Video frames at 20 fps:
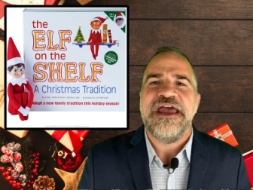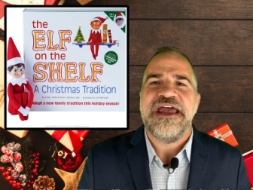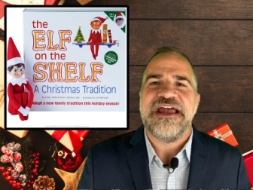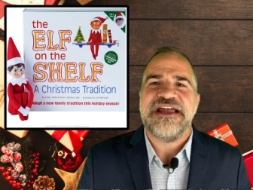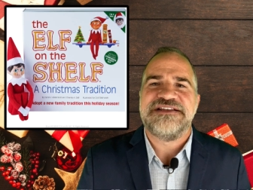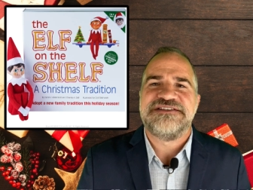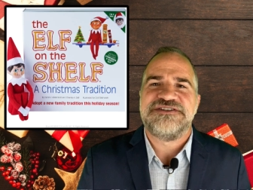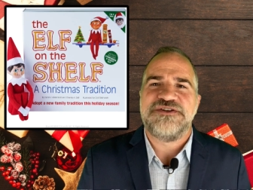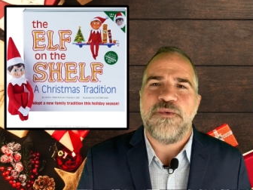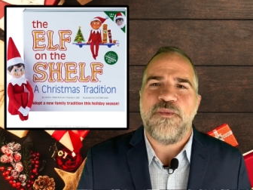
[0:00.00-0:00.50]

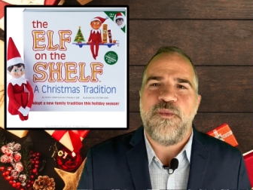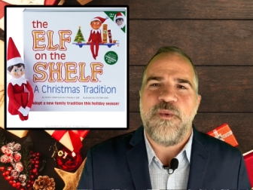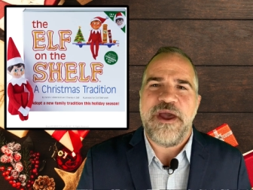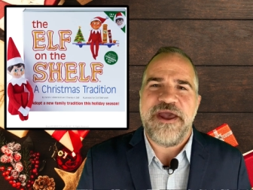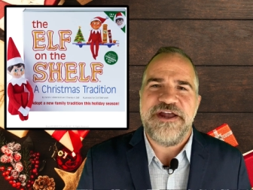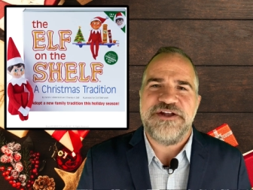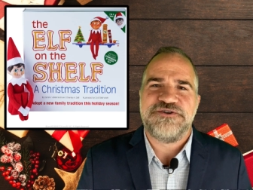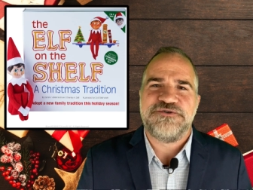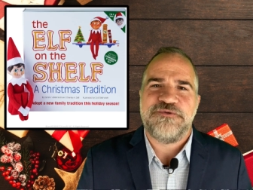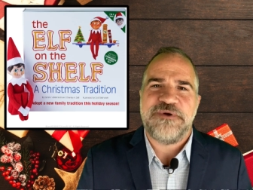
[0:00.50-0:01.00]
It's the
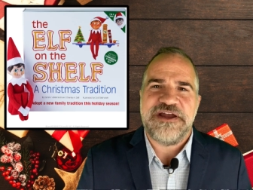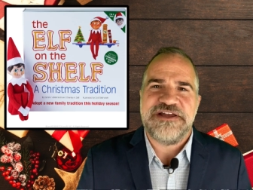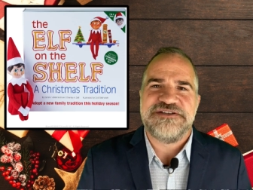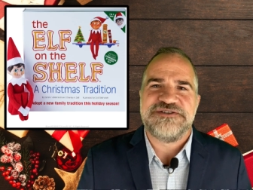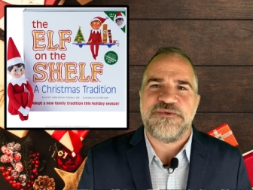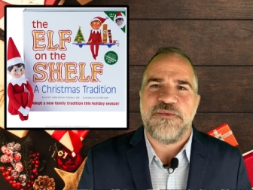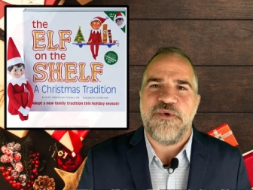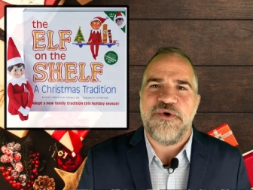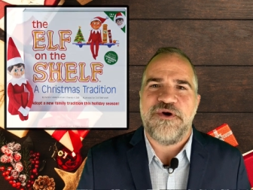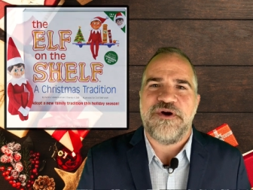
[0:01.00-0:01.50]
way
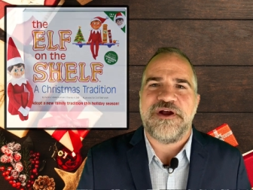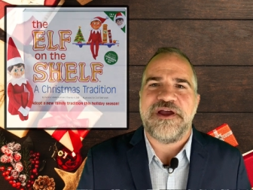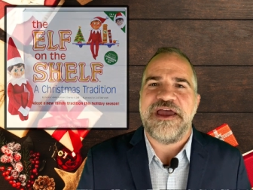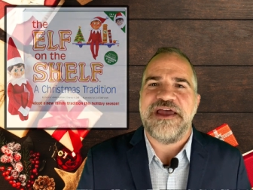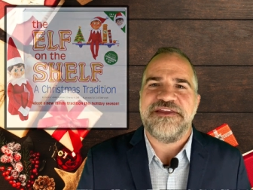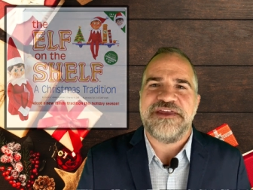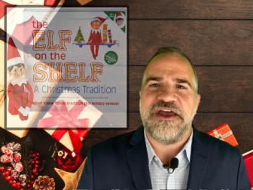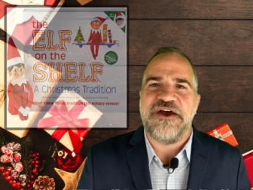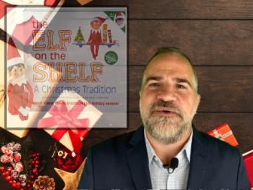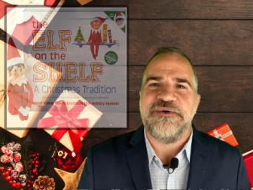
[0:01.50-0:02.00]
trends work
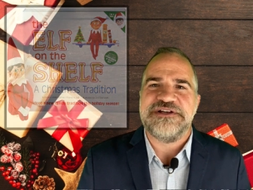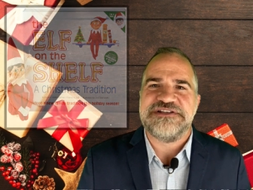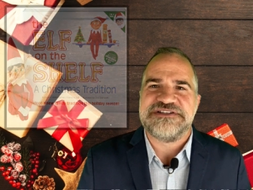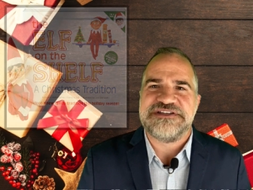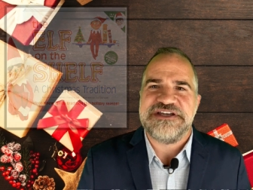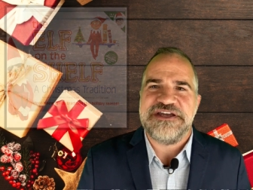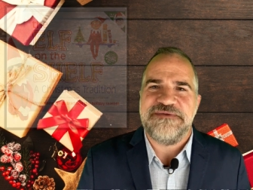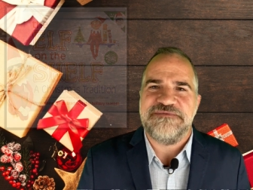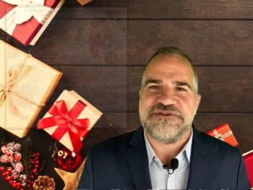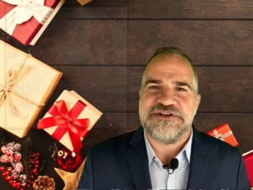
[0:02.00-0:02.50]
and they always
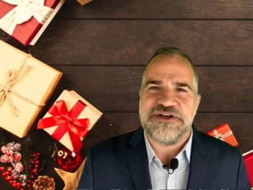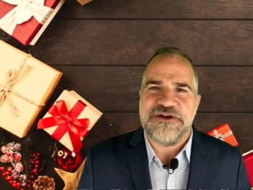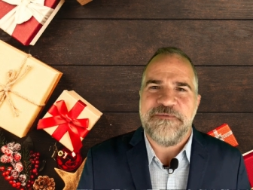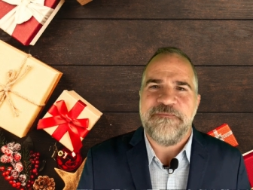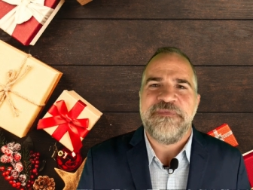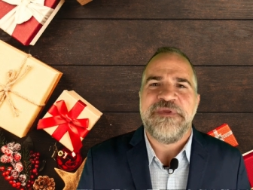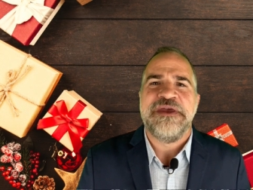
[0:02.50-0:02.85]
seem to.